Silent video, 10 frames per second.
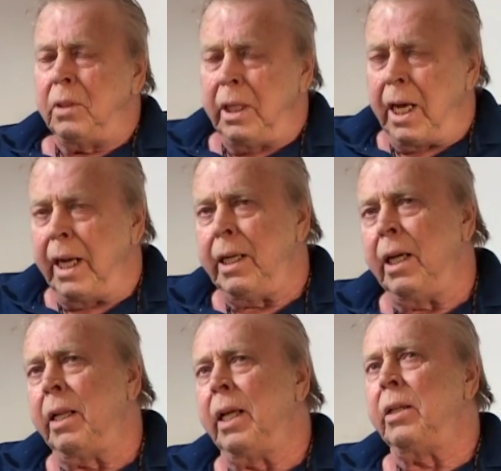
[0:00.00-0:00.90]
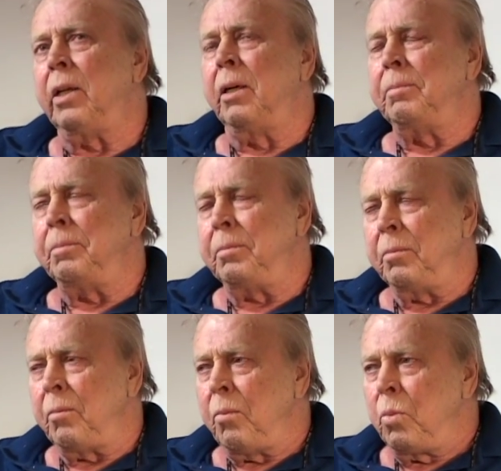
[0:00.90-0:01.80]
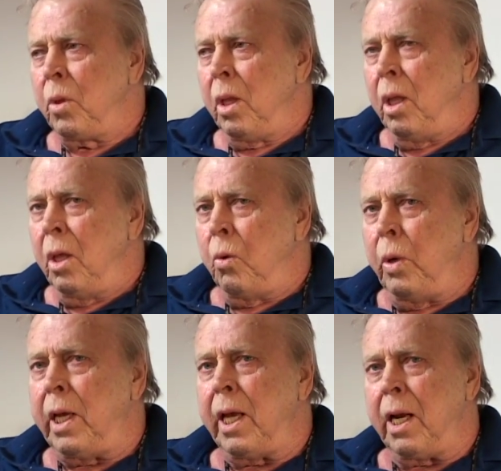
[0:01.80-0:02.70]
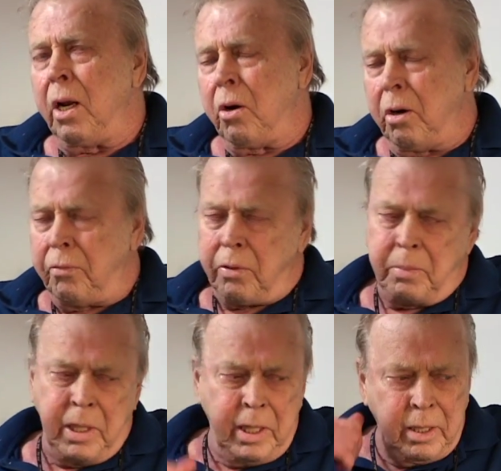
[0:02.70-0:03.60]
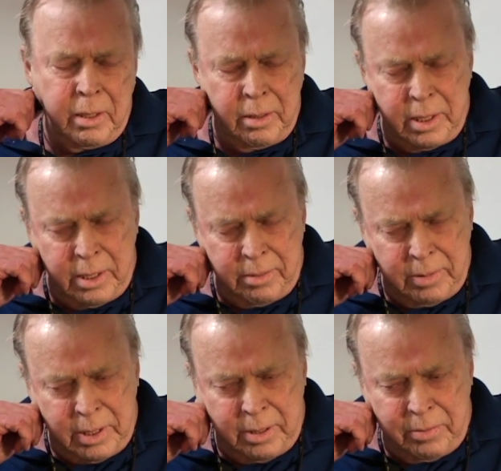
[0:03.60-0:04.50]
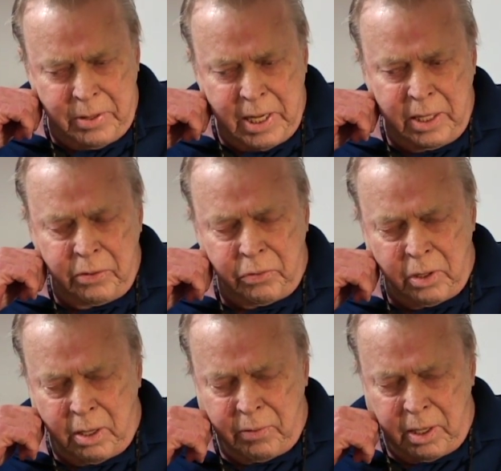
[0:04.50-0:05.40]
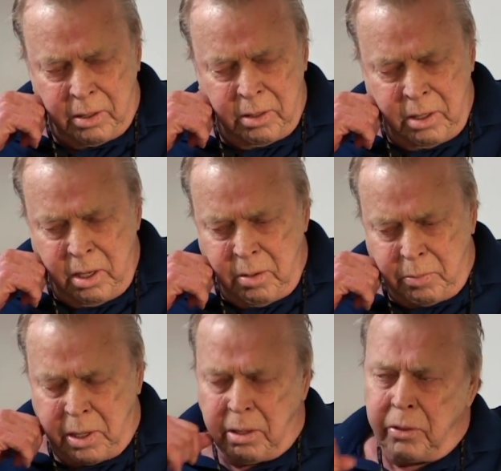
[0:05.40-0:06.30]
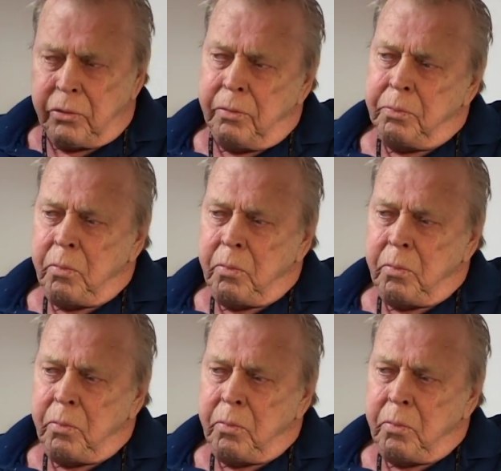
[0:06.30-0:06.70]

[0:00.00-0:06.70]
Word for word: the idea that uh, we can learn from the uh, uh, things of our parents,